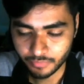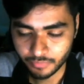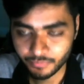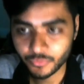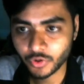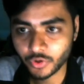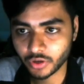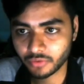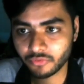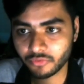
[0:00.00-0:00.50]

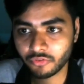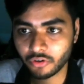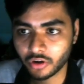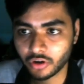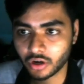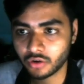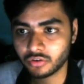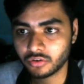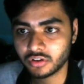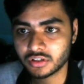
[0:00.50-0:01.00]
okay, for
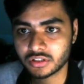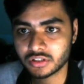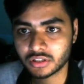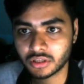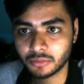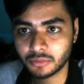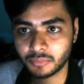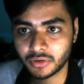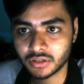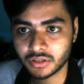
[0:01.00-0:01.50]
now just
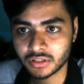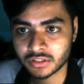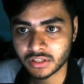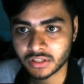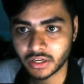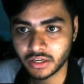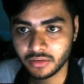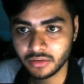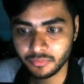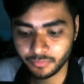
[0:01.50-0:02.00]
keep it
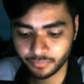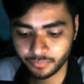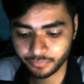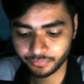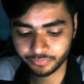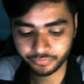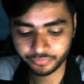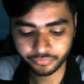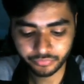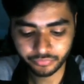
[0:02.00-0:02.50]
aside.
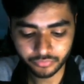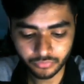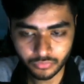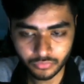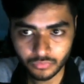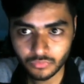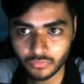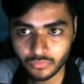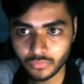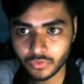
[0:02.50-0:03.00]

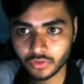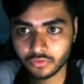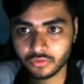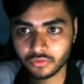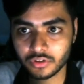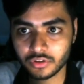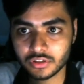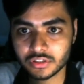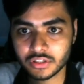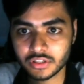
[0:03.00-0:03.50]

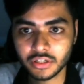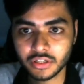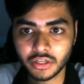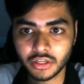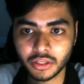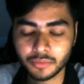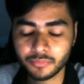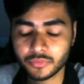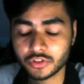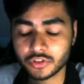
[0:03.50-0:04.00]
We'll say
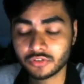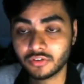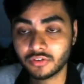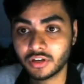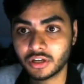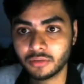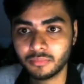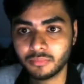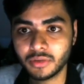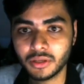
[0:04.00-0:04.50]
name, so
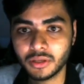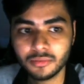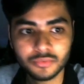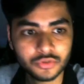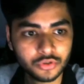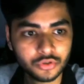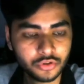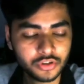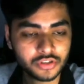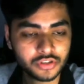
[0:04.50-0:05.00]
welcome name,
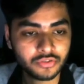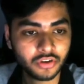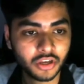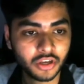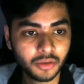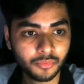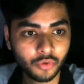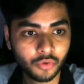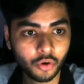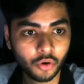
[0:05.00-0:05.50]
so it's
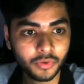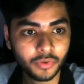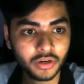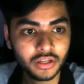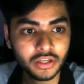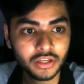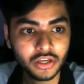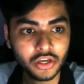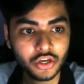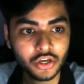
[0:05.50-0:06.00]
working
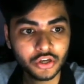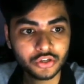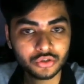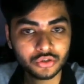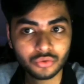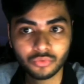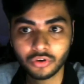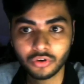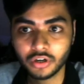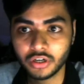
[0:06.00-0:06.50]
properly.
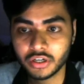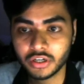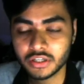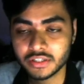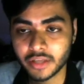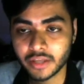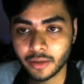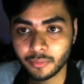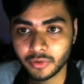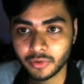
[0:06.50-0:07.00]
So what is
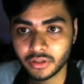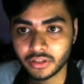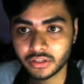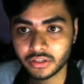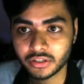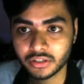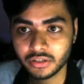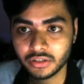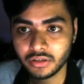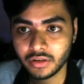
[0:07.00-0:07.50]
happening
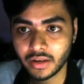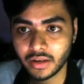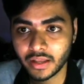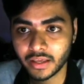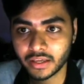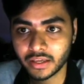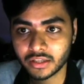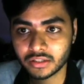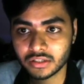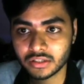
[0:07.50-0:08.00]
here,
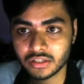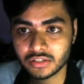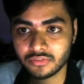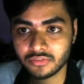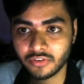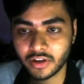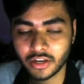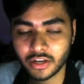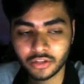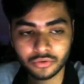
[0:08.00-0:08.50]
like this
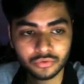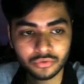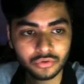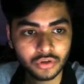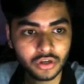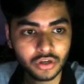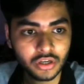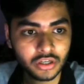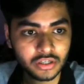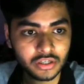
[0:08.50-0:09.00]
value
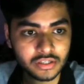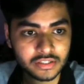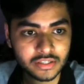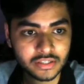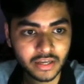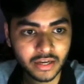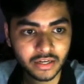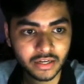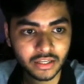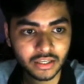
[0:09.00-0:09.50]
is
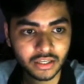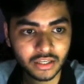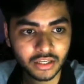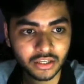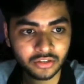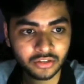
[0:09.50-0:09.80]
getting